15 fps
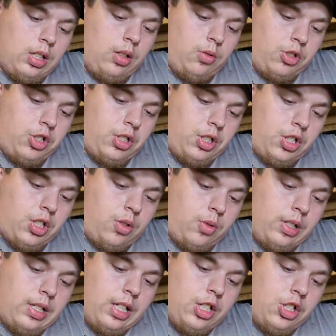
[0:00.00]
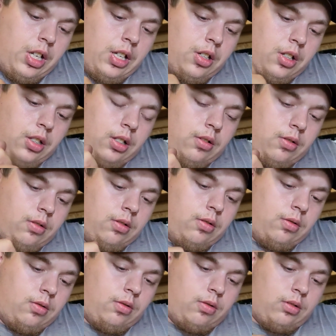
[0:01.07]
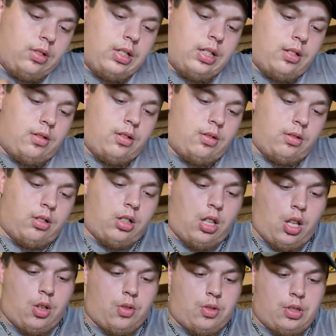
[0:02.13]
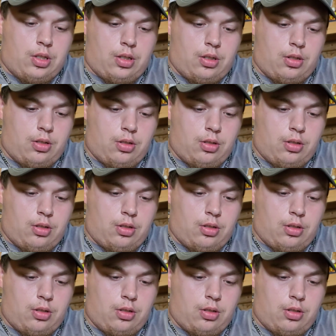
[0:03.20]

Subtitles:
And you're just going to squeeze that J-hook closed.